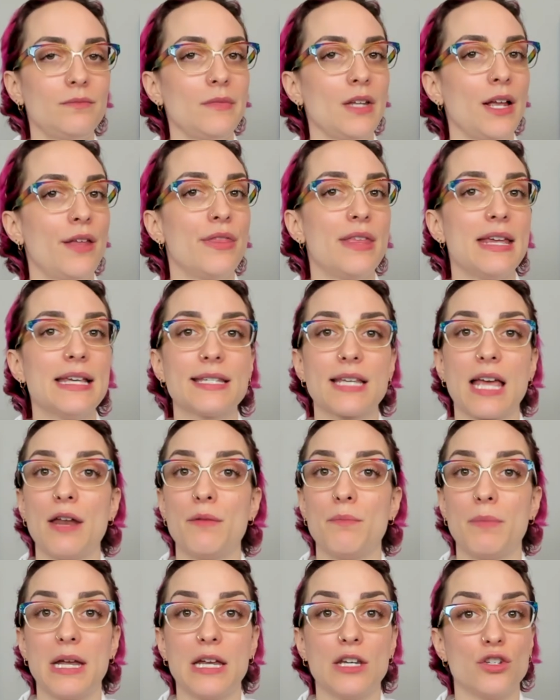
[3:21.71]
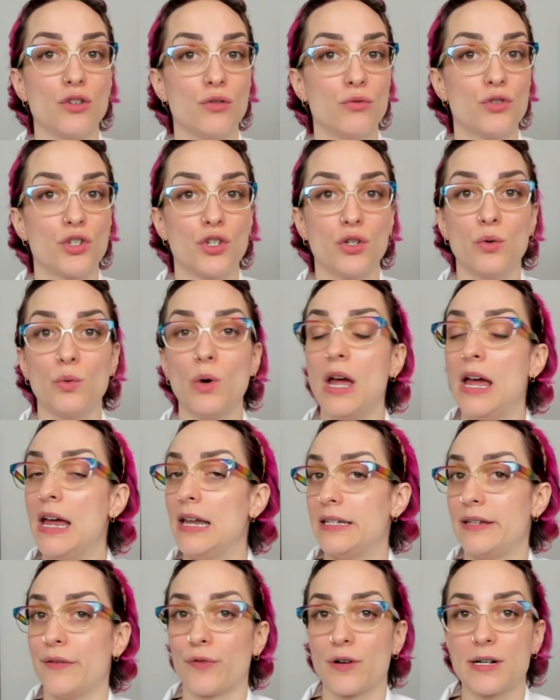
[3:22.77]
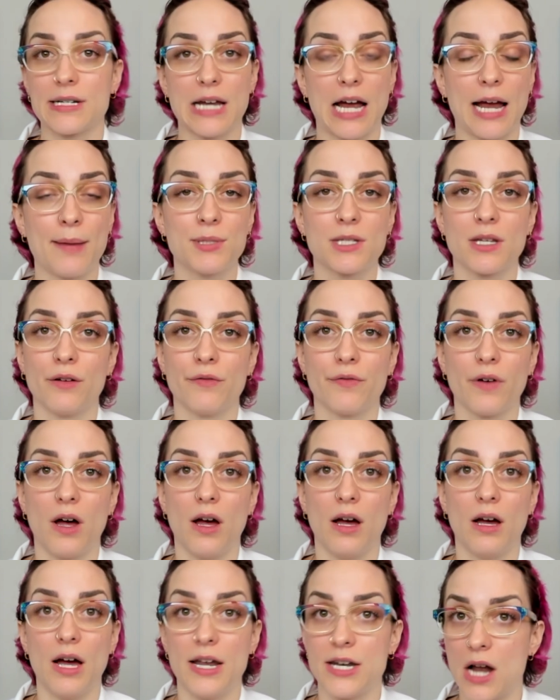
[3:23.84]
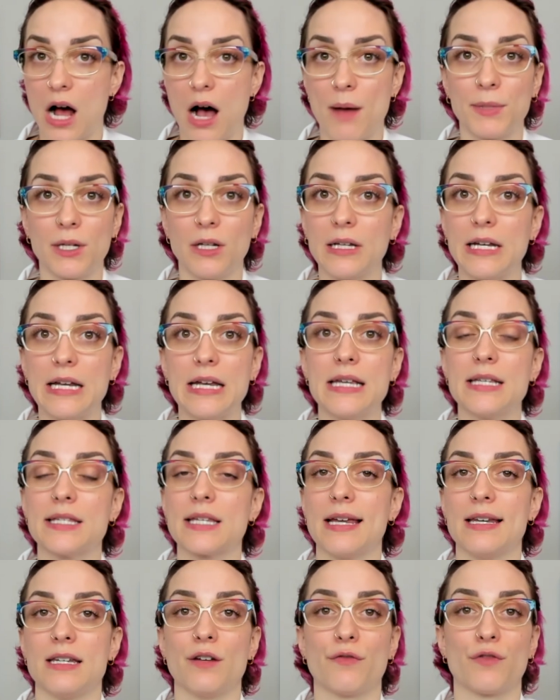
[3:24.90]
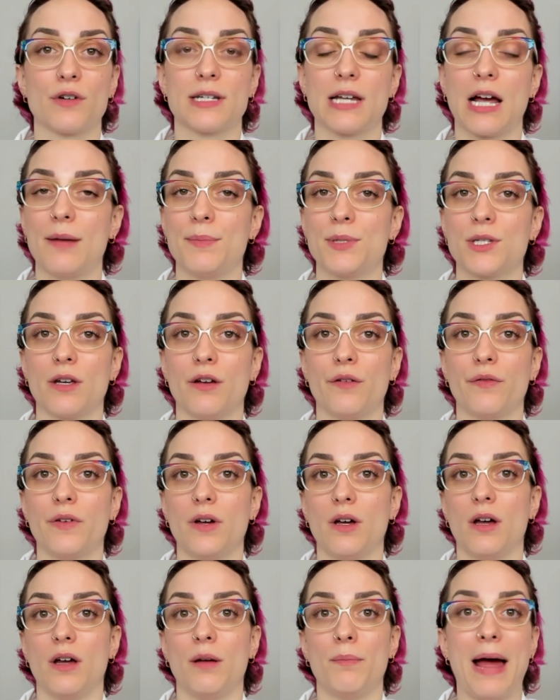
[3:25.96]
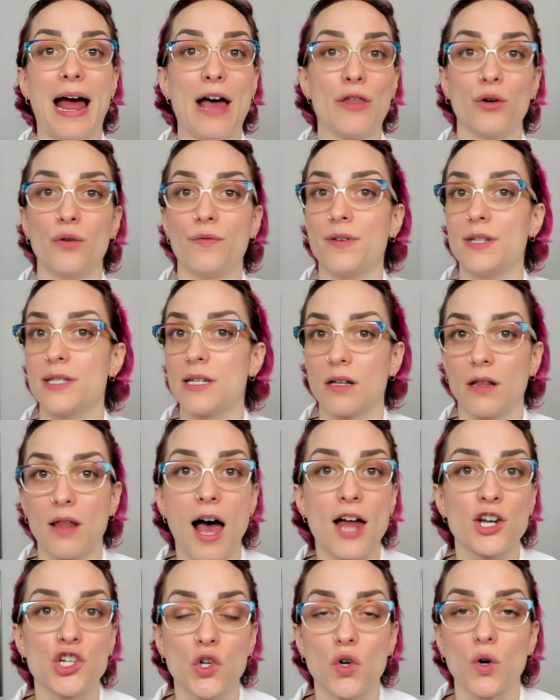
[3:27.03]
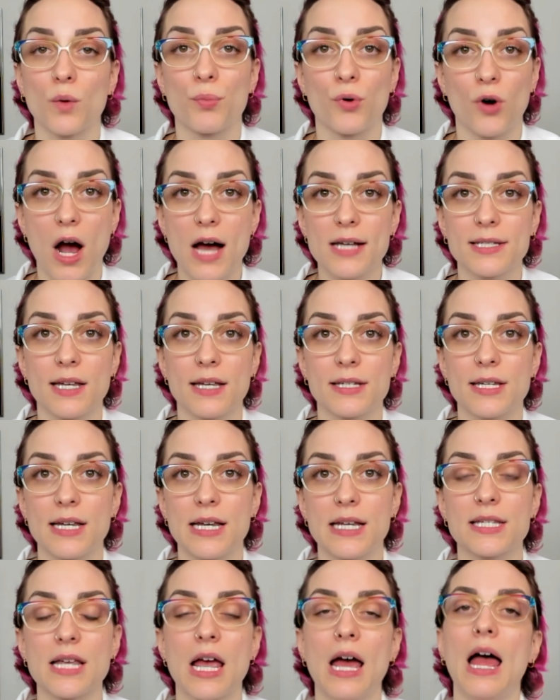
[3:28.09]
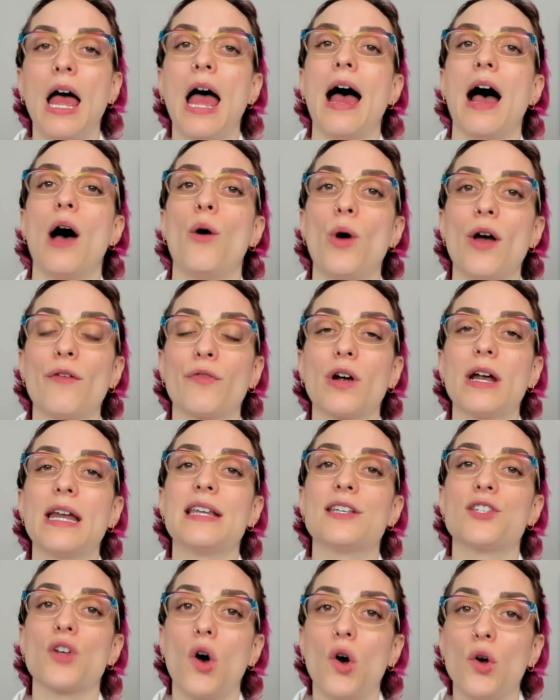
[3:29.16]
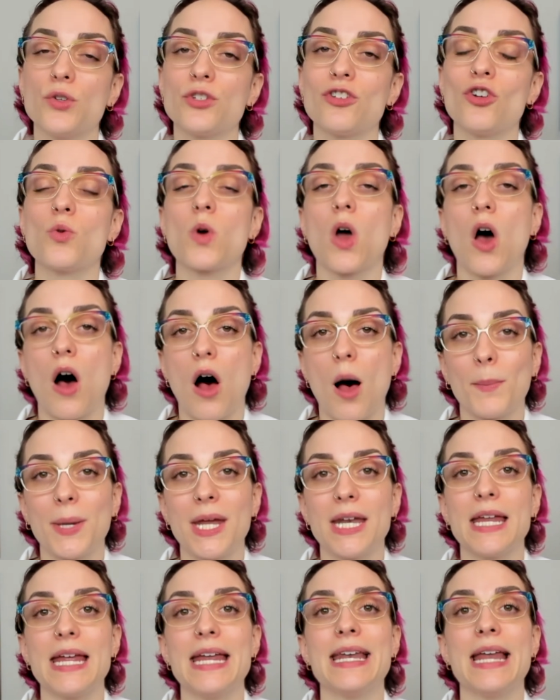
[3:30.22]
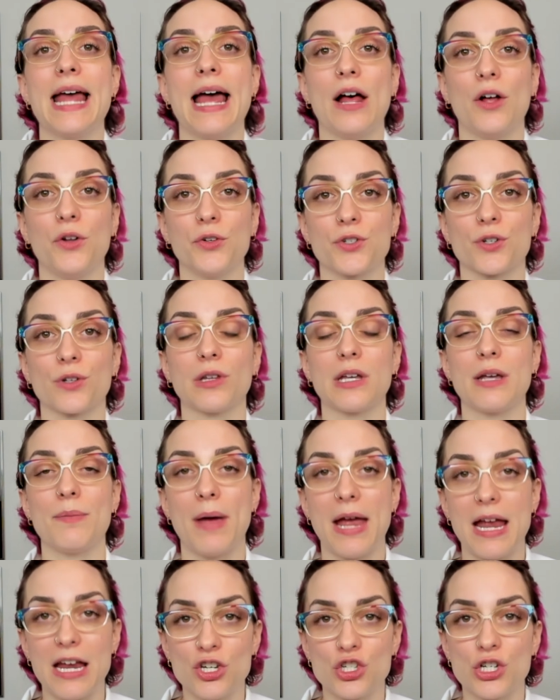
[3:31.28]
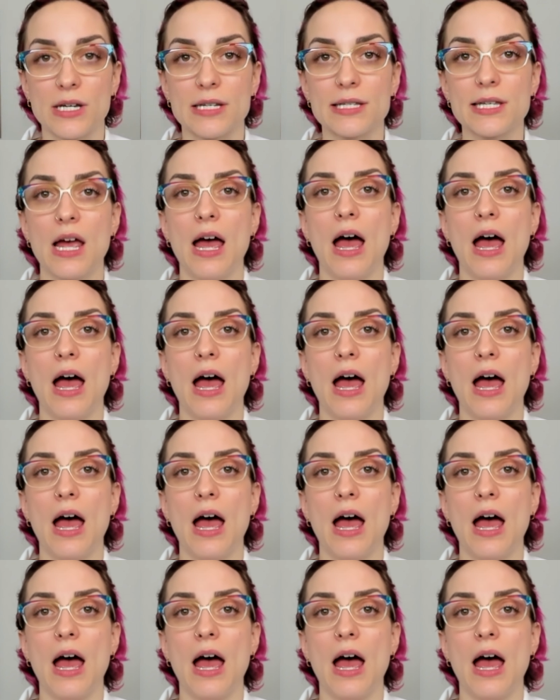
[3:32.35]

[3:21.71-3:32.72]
This can be due to different types of anomalies and different types of pathophysiological processes. However, it is also common in elderly patients.